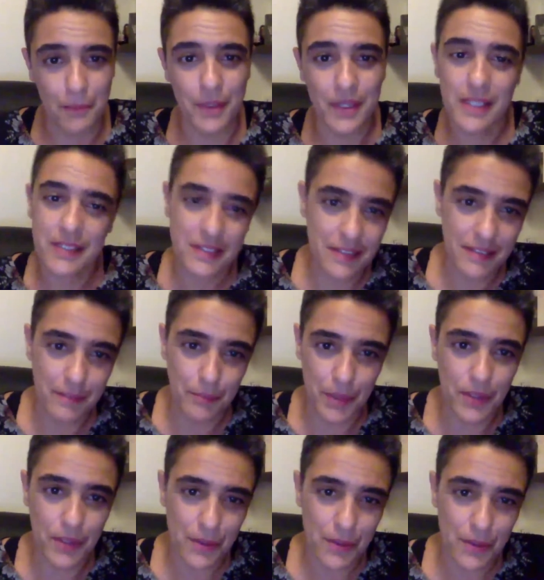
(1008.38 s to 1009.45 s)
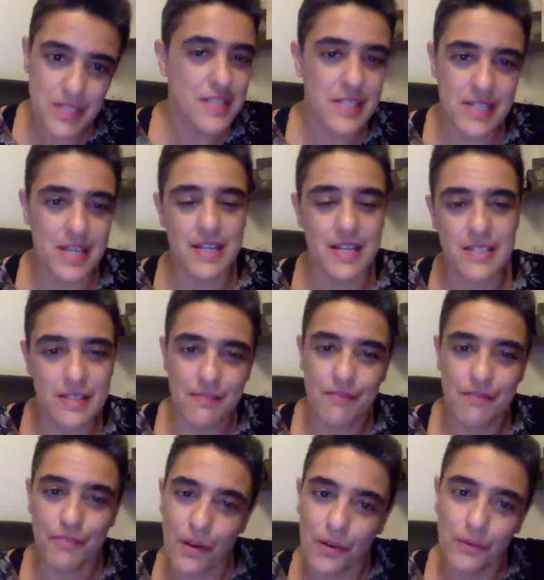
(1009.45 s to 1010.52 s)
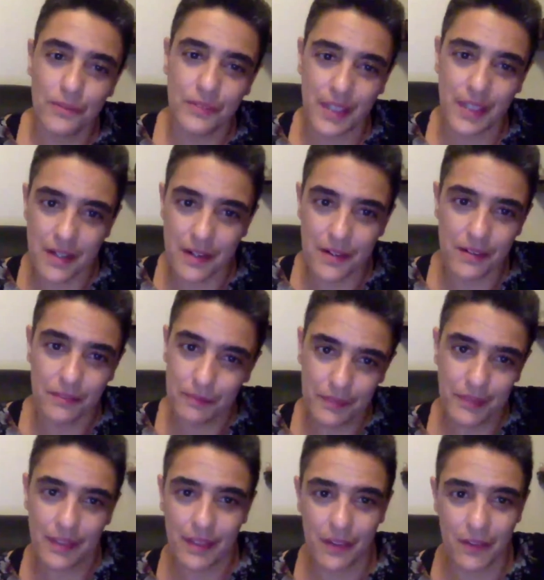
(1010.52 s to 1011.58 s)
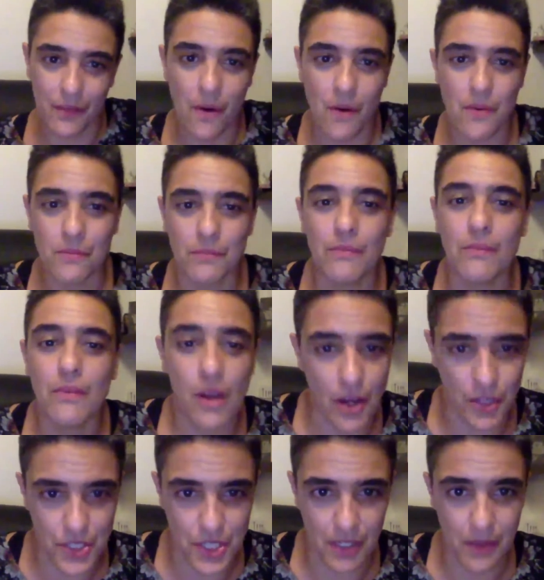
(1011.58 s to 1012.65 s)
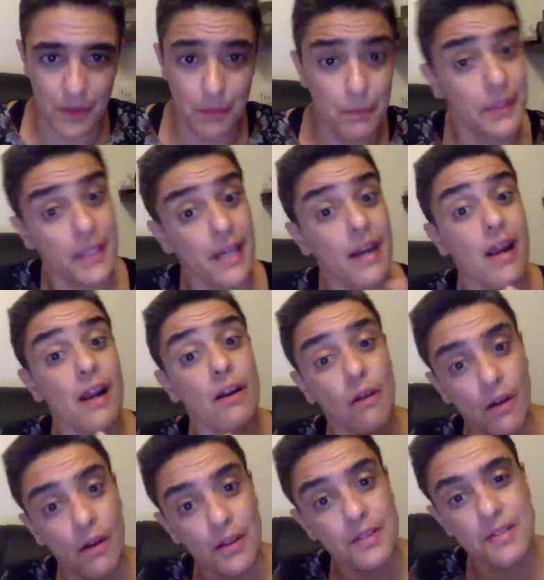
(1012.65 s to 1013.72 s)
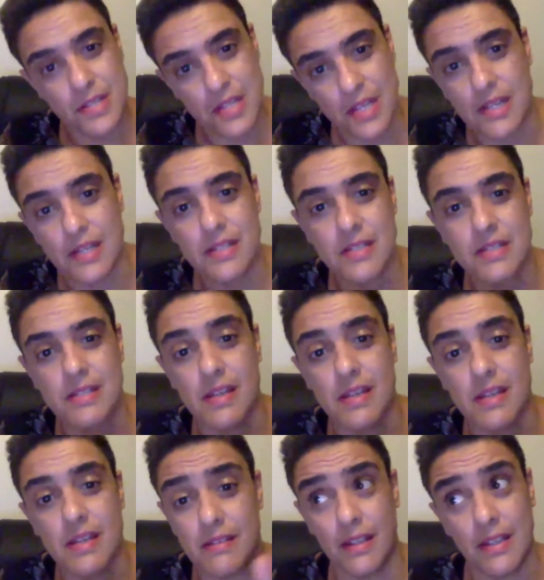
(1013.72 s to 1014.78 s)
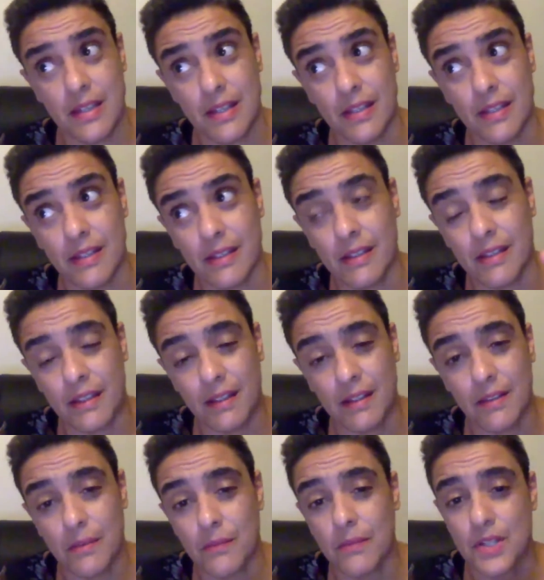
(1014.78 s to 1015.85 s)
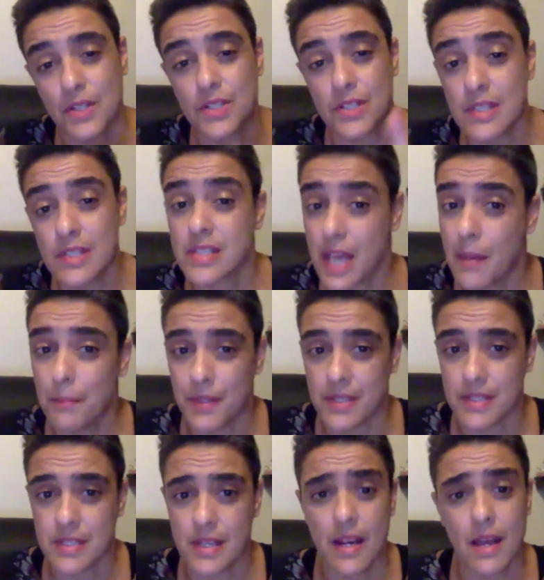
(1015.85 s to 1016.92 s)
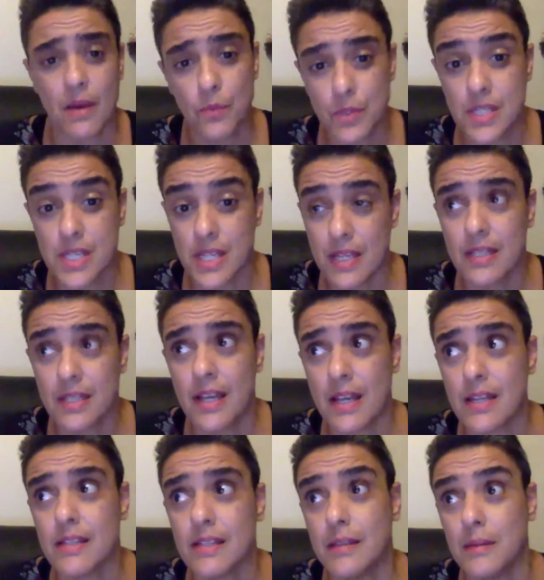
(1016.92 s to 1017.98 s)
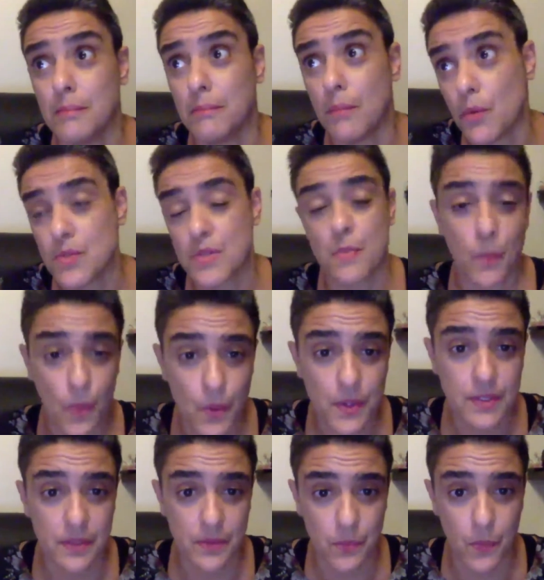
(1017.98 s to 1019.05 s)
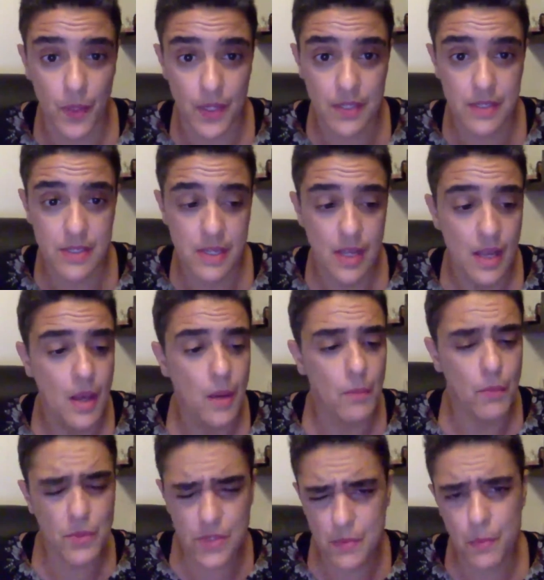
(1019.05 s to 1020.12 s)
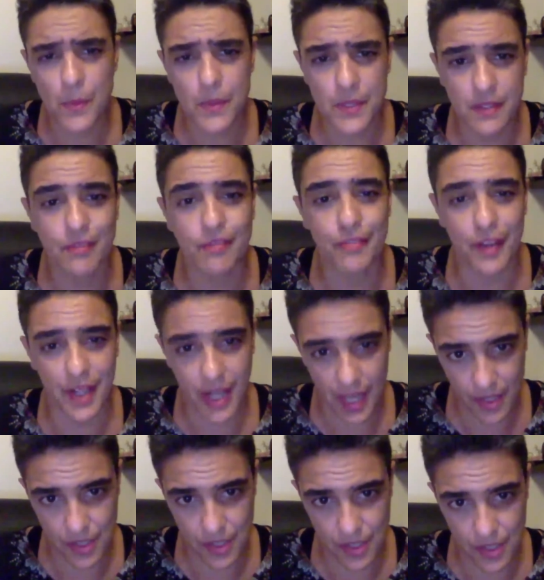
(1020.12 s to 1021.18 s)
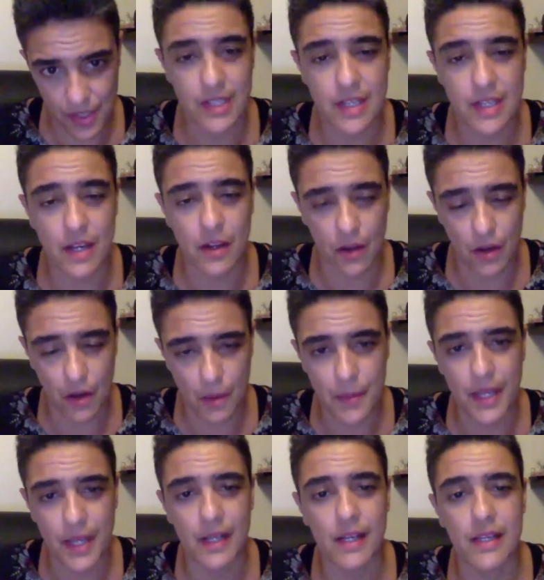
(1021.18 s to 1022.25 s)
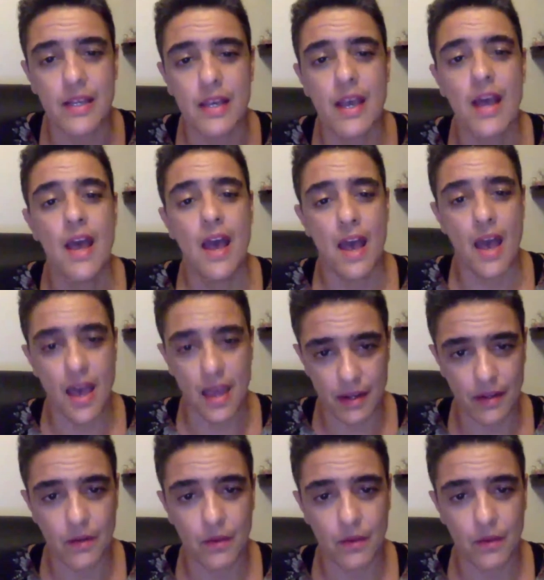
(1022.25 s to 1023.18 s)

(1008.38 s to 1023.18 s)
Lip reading: but because these states follow their own logic. But there are other states that in which this happens, and I would say that in the most important ones, most important financially, economically, and